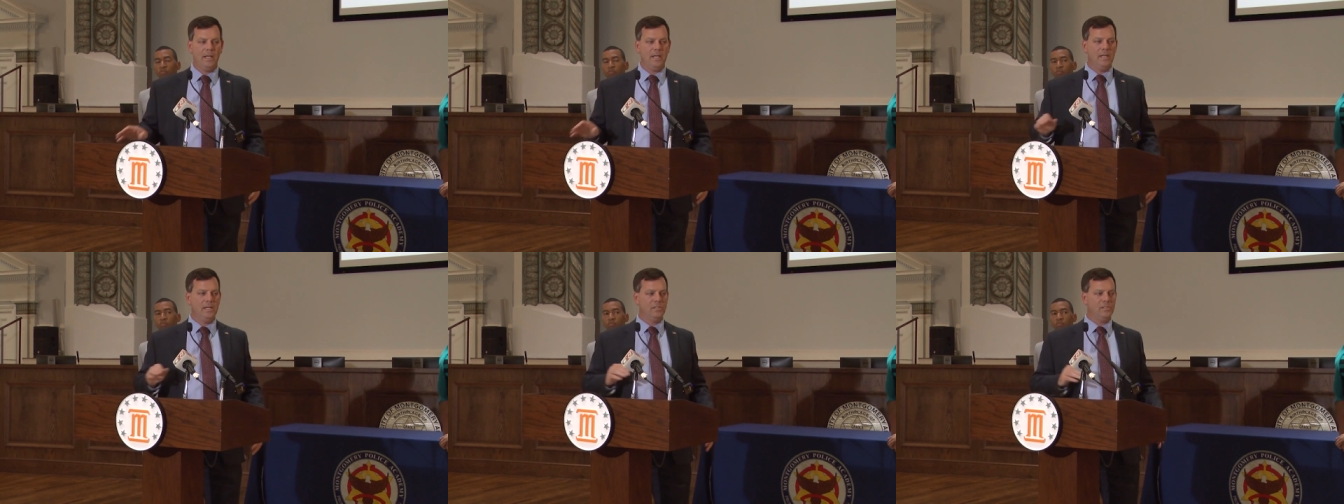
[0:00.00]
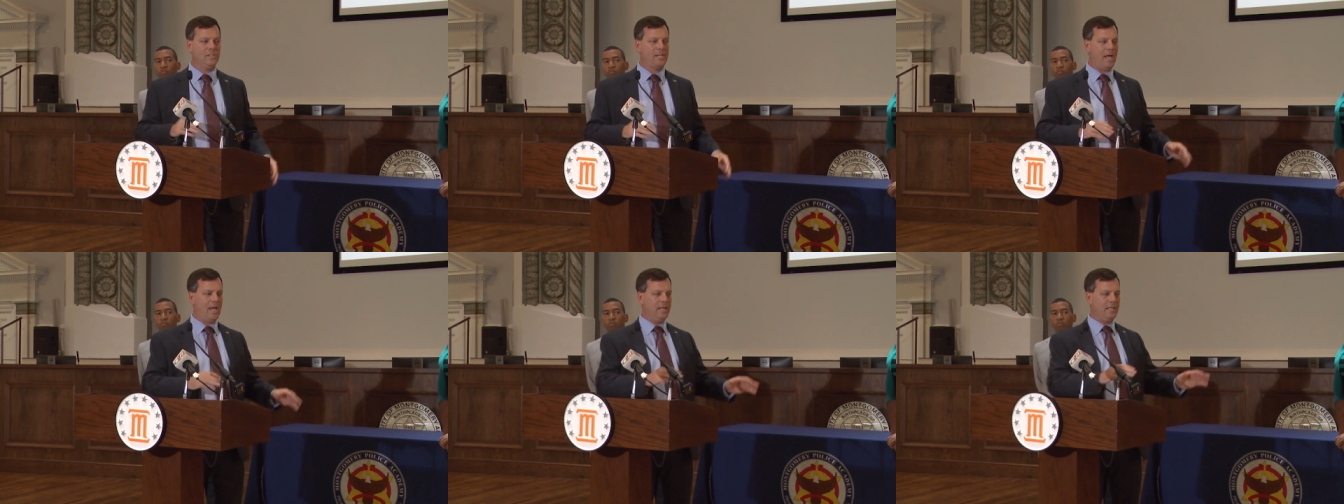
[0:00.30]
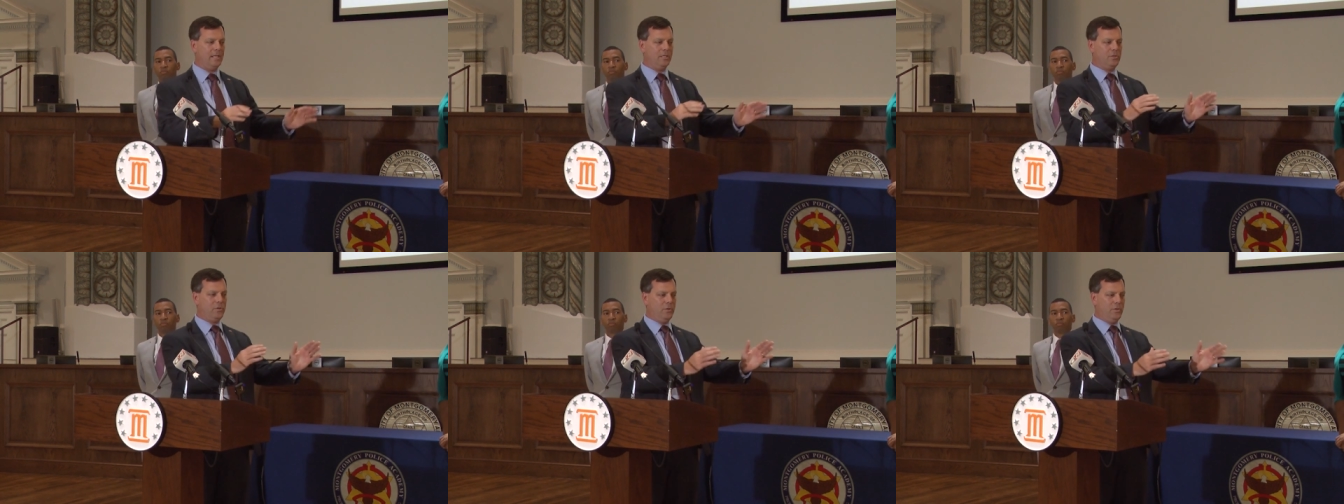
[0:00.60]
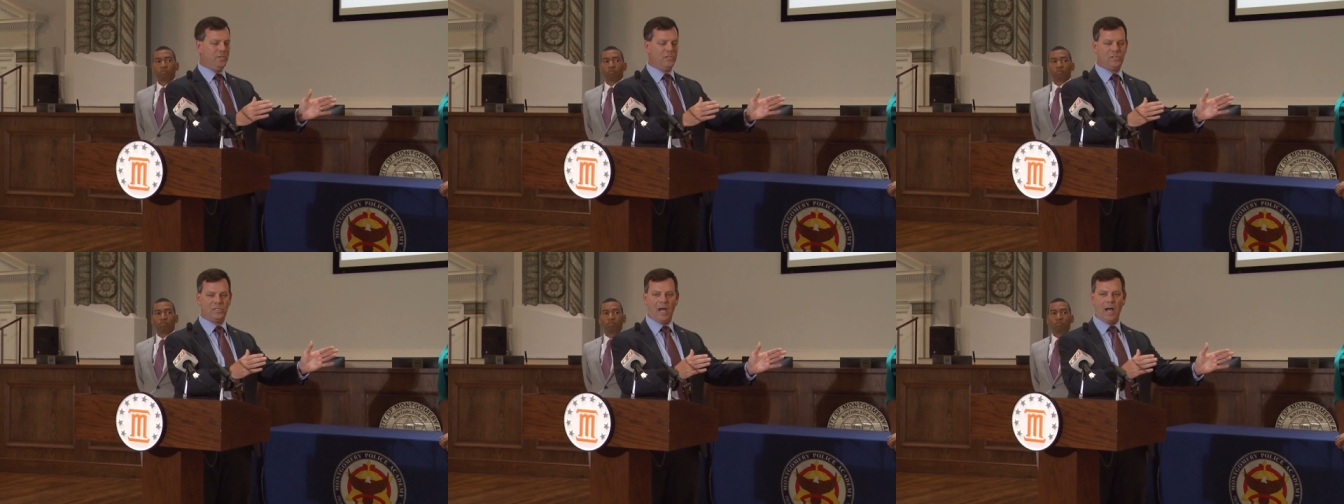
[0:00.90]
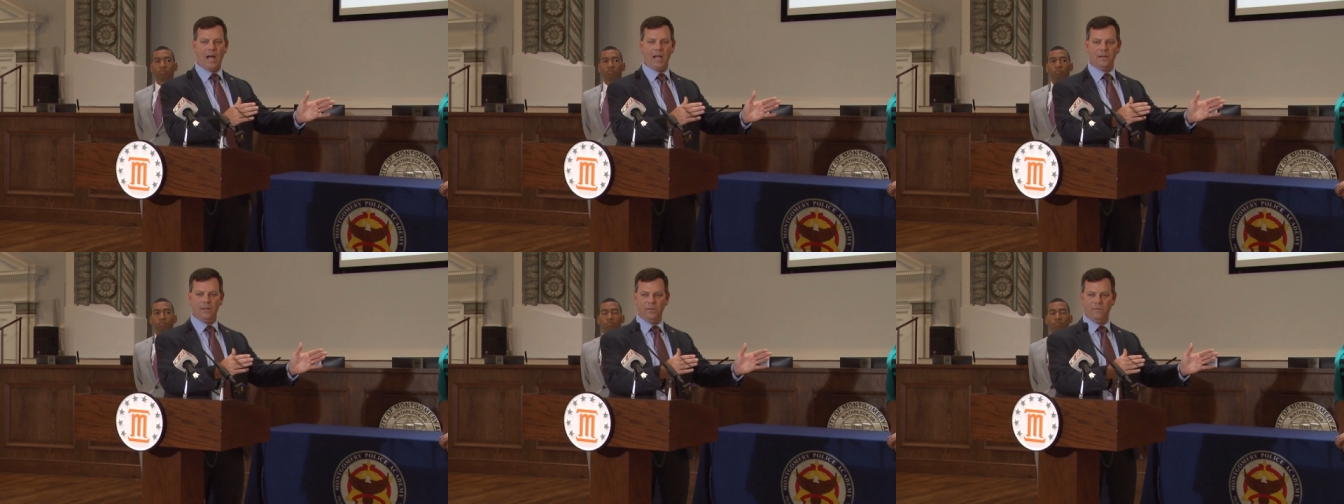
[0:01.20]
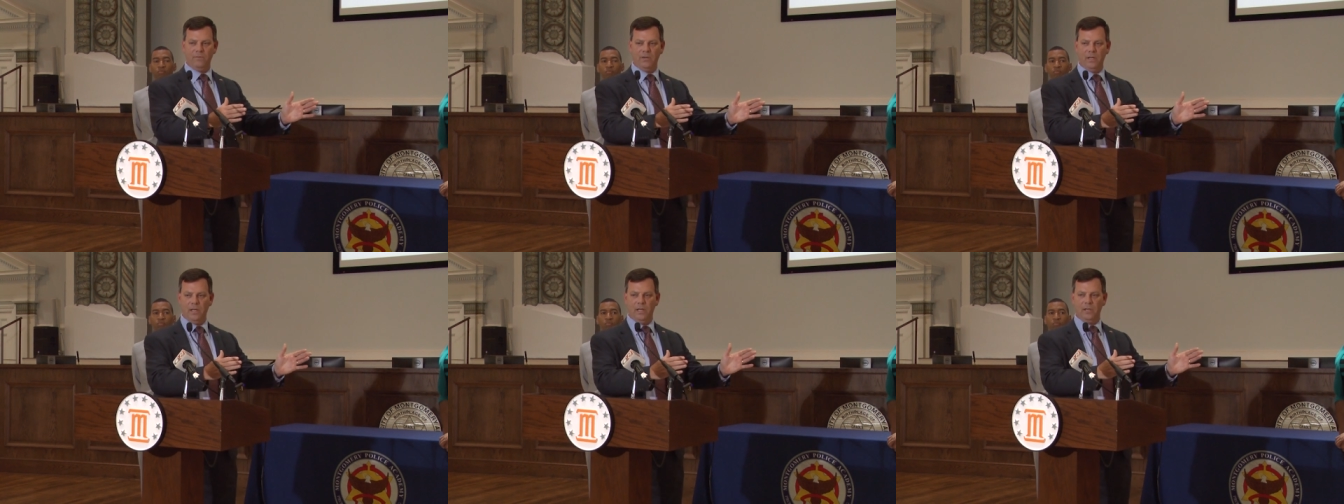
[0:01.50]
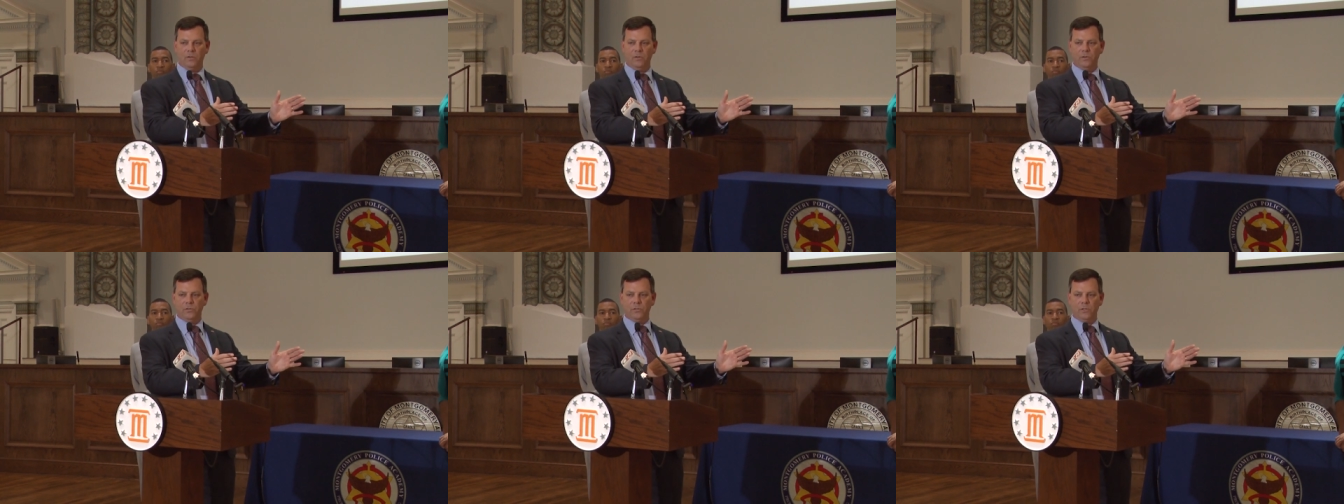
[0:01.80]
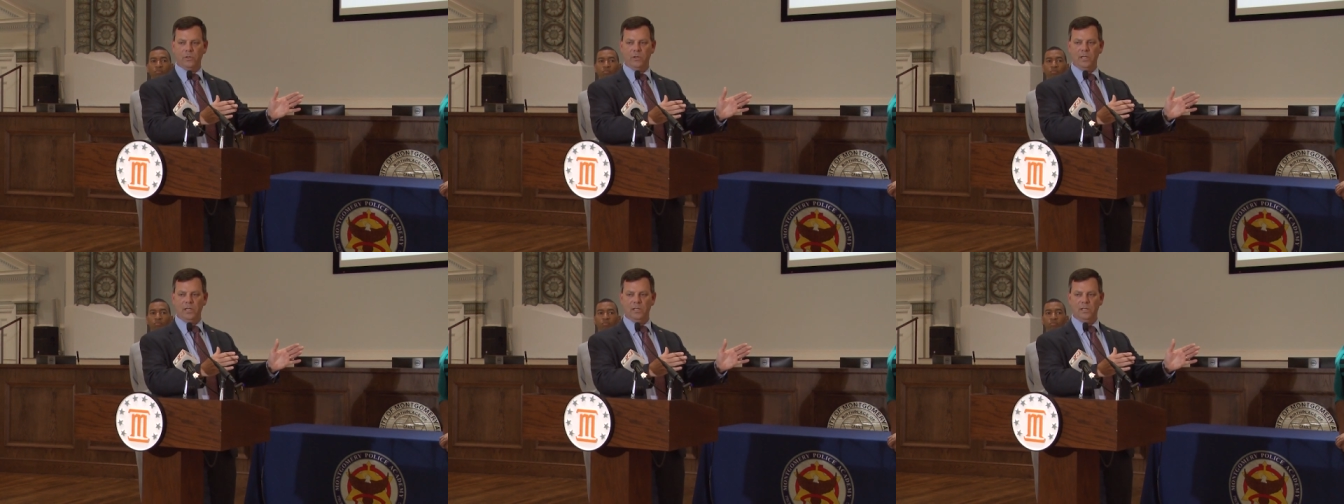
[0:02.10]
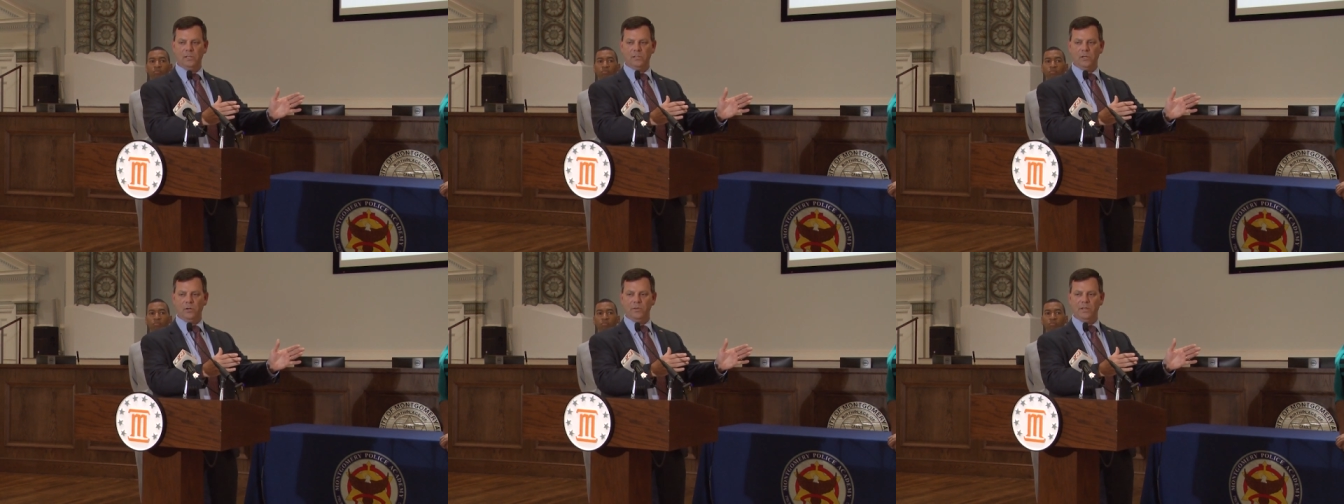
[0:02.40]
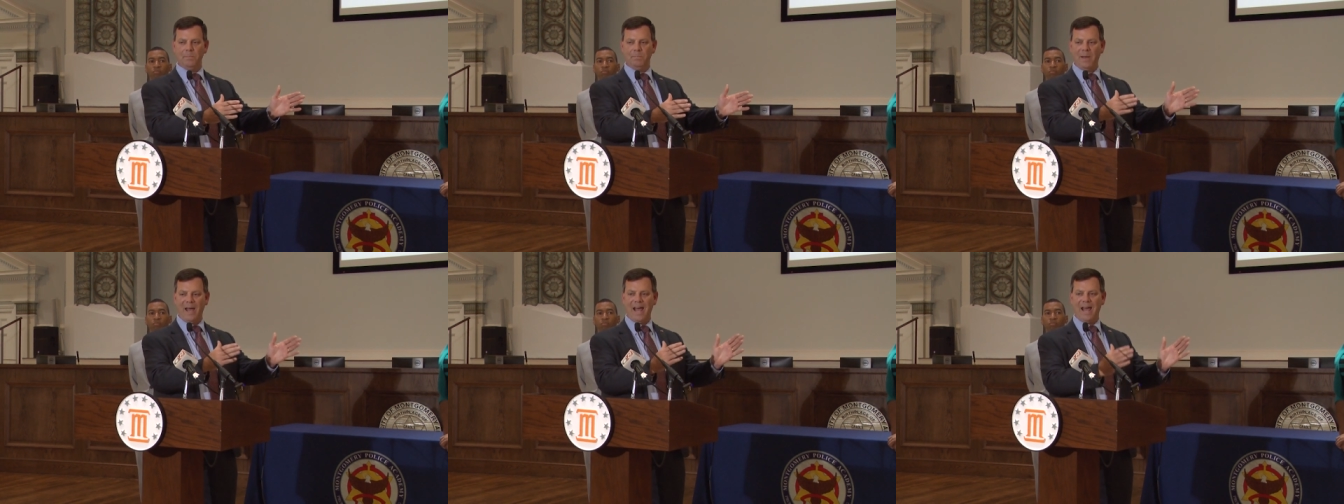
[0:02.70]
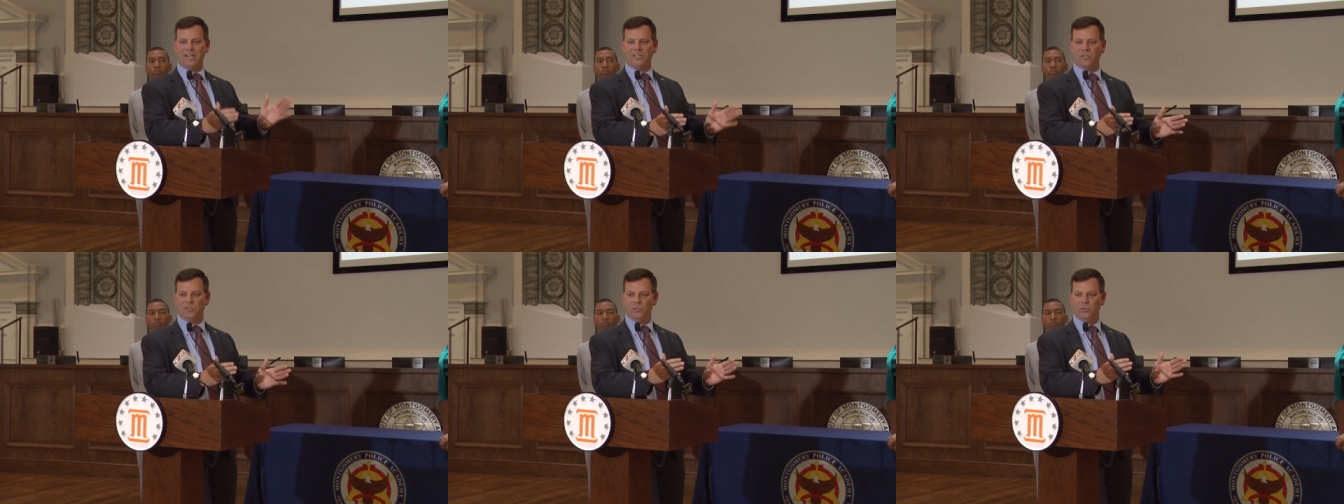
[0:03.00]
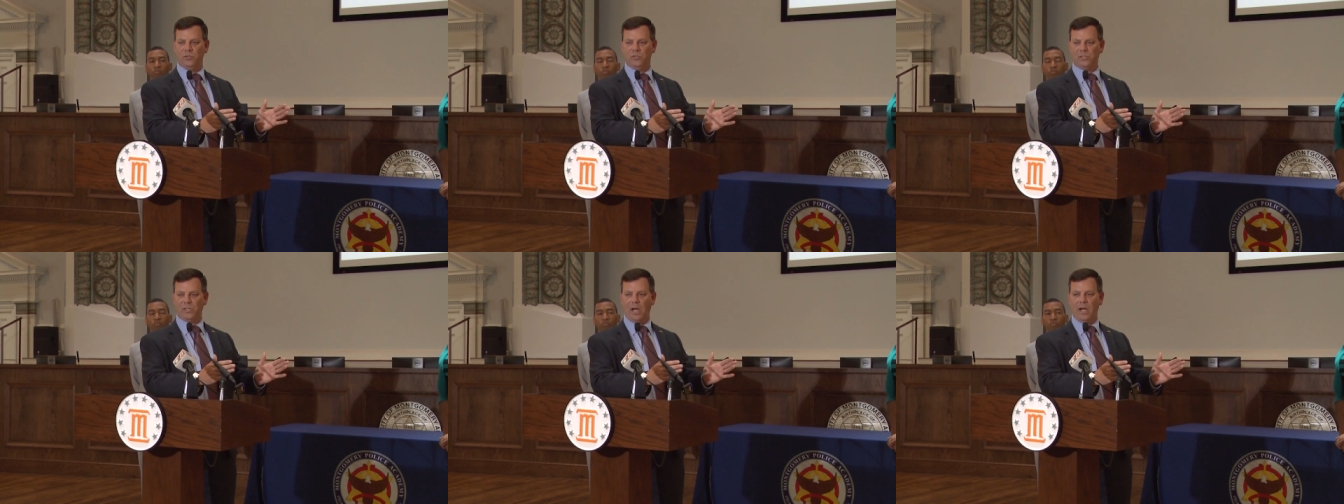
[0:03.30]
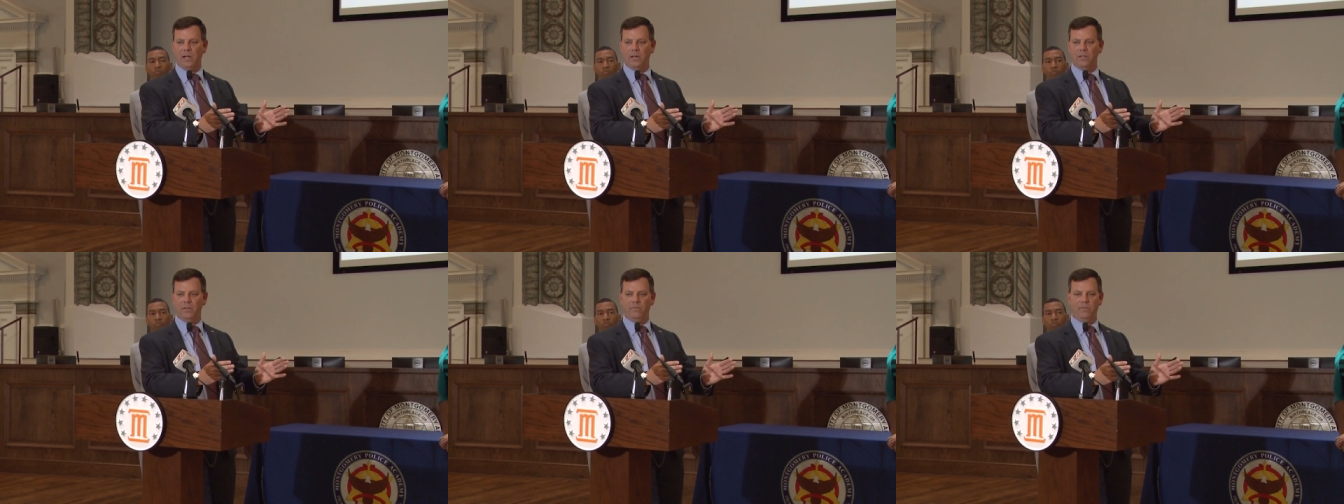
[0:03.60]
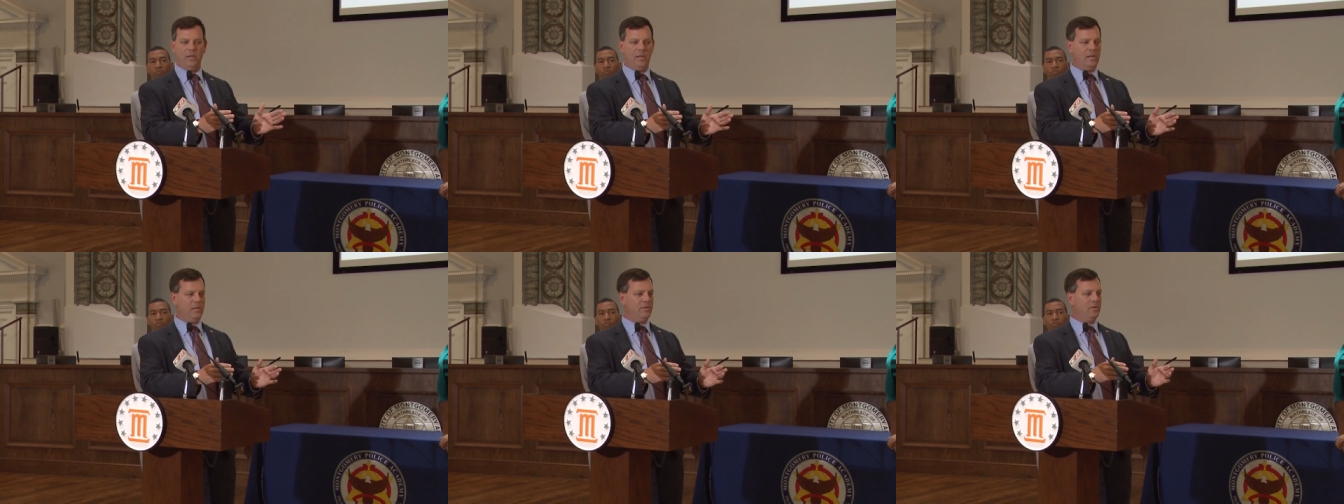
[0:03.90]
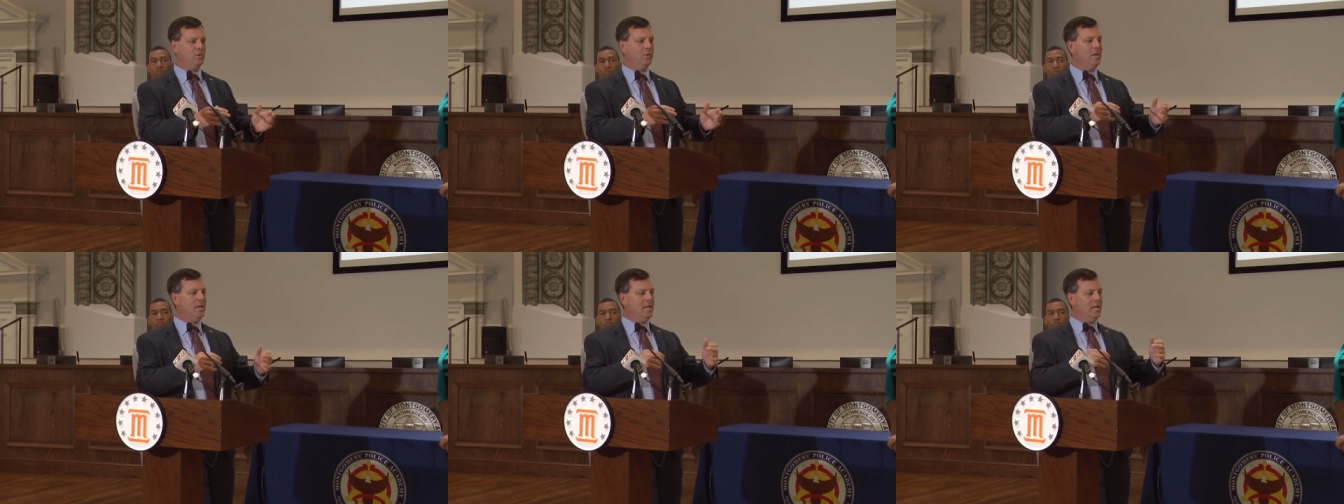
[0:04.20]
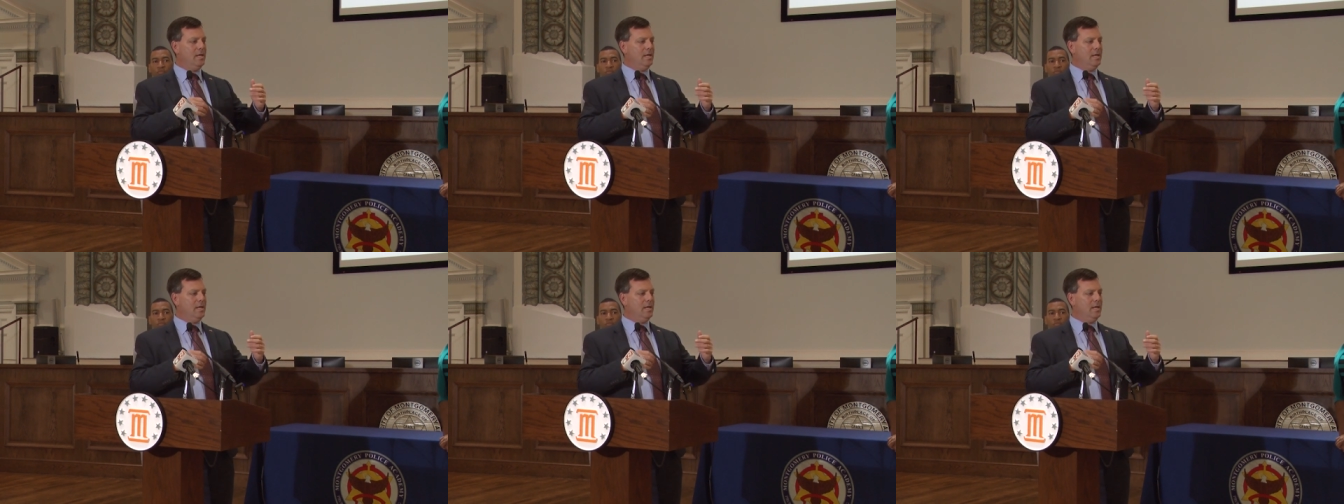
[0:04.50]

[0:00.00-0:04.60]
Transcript: he is standing to the side of the vehicle, so he is on the passenger side of the vehicle,